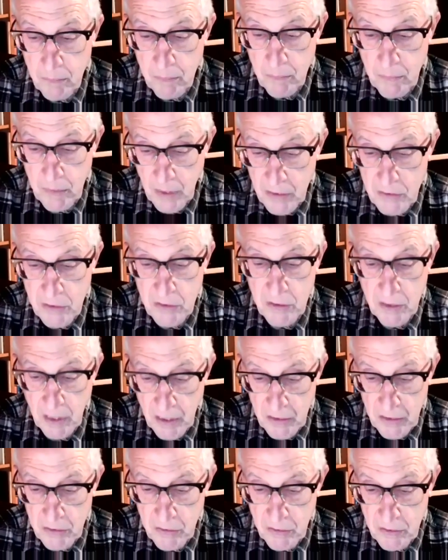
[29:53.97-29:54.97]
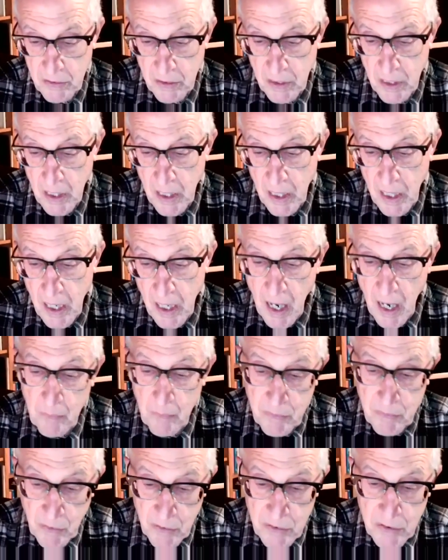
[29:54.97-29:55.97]
legislation. And
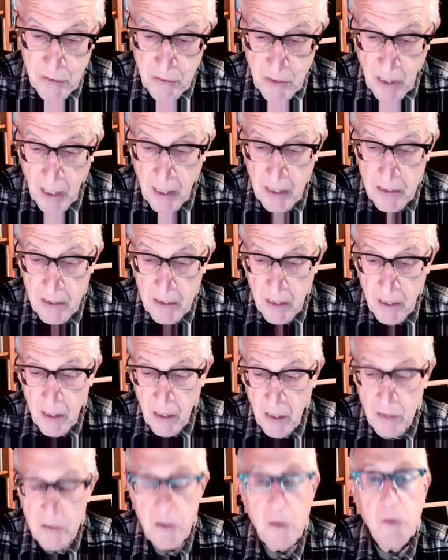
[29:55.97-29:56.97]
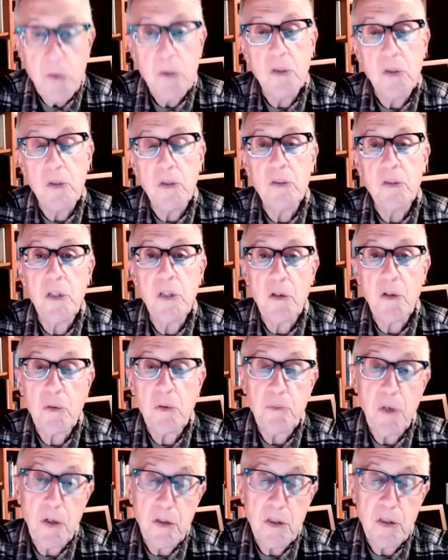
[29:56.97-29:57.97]
we've also got a new Attorney General,
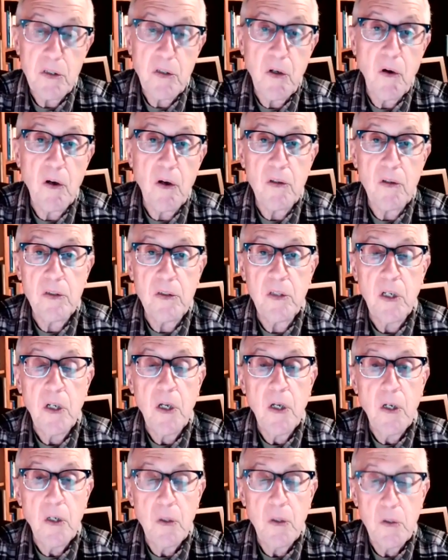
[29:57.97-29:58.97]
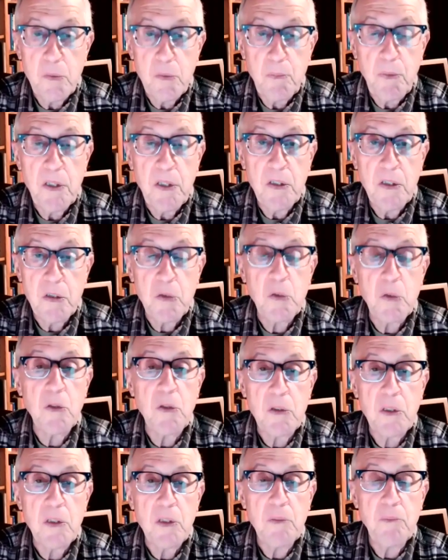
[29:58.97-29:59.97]
Merrick Garland, who's been
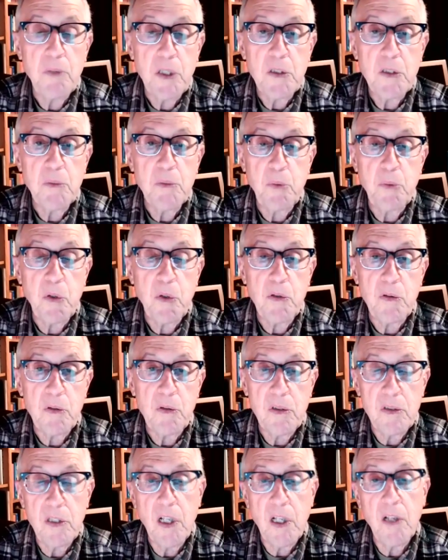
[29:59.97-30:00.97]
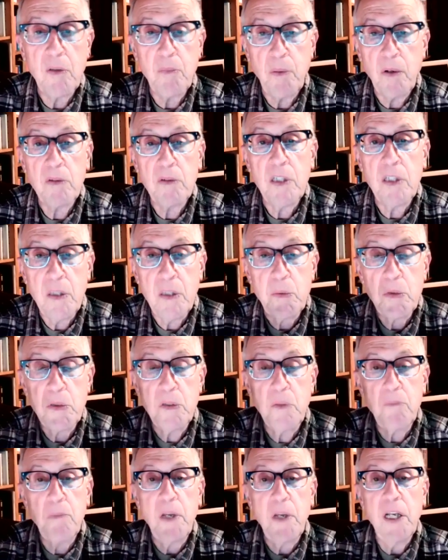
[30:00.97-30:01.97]
historically a big supporter of the death penalty. He was
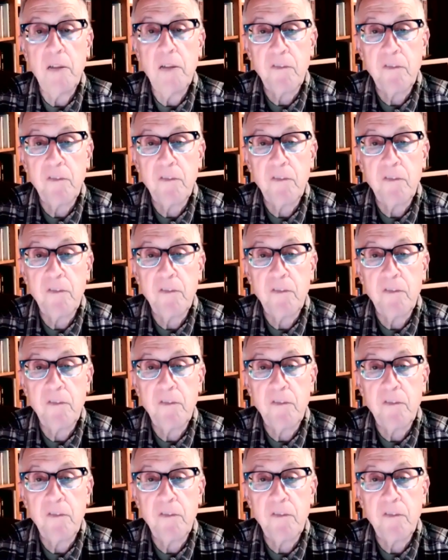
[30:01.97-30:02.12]
the main